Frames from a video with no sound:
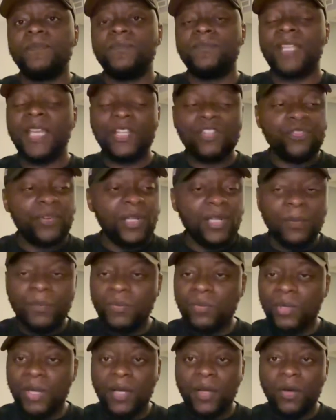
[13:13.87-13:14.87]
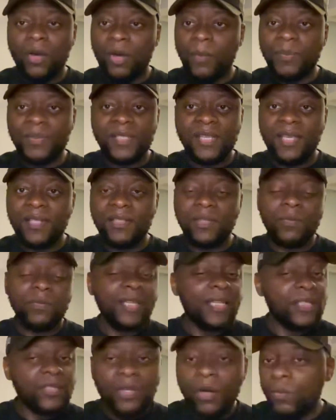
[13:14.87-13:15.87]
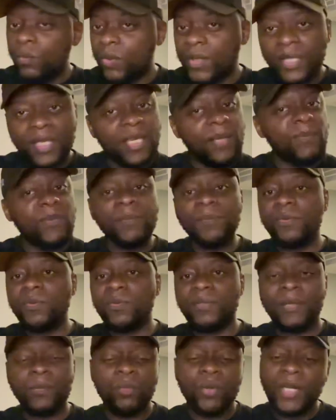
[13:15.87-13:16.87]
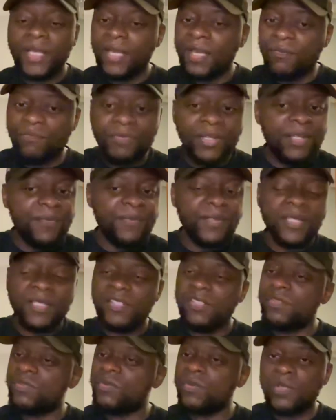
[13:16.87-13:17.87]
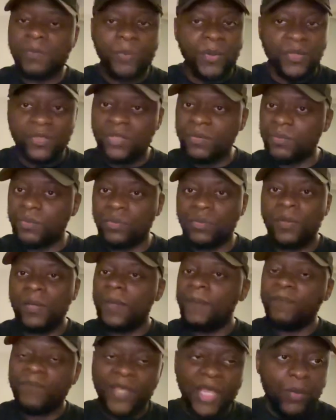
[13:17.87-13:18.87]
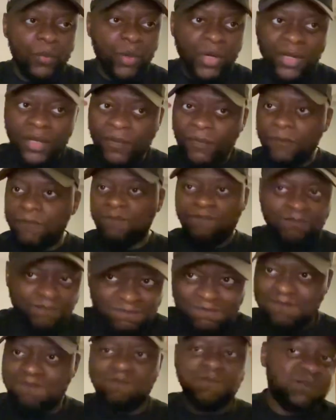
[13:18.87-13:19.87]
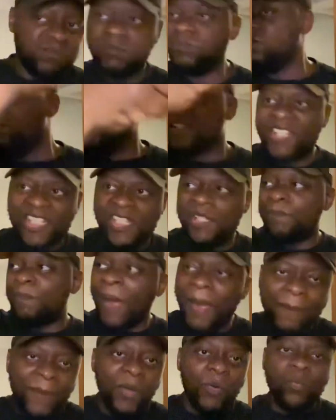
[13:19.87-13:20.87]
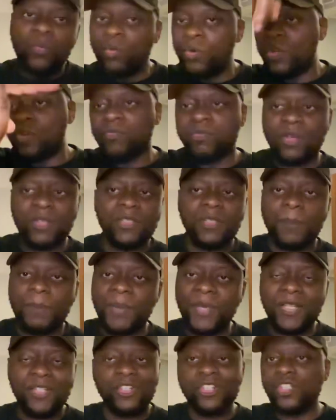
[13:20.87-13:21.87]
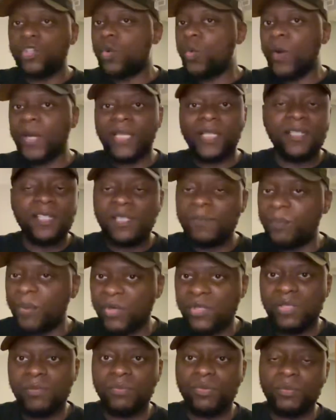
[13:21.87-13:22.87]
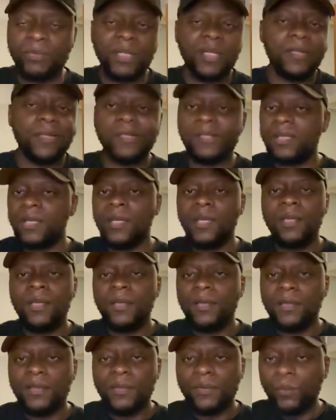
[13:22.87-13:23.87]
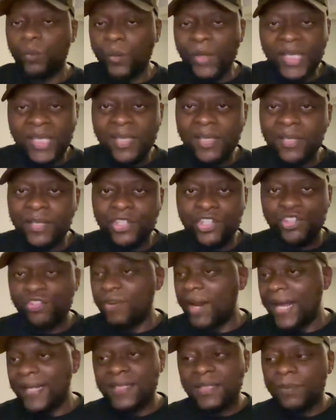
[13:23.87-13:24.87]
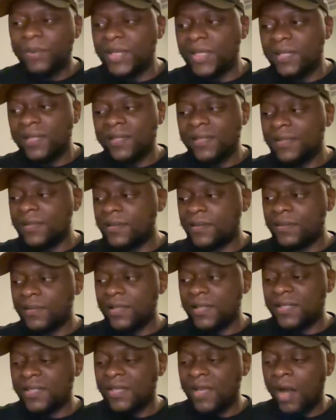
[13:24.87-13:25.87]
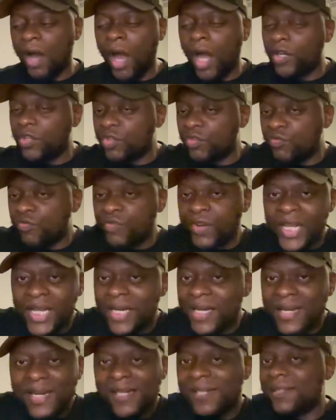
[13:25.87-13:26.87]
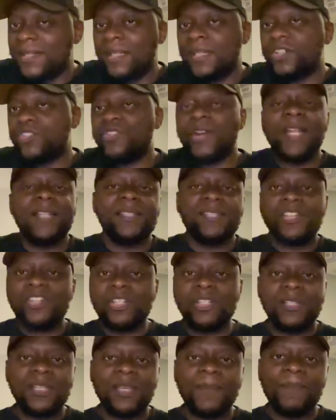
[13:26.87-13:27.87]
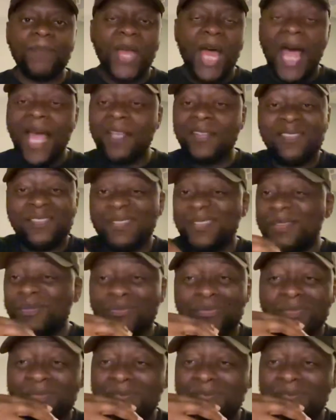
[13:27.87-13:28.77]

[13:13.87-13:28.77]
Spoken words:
They treat the ball like a hot potato. They don't want to keep the ball. They want to get rid of it as soon as possible. They want to spam it all across the pitch as quickly as possible, because we try to be this unrealistic transition team that I still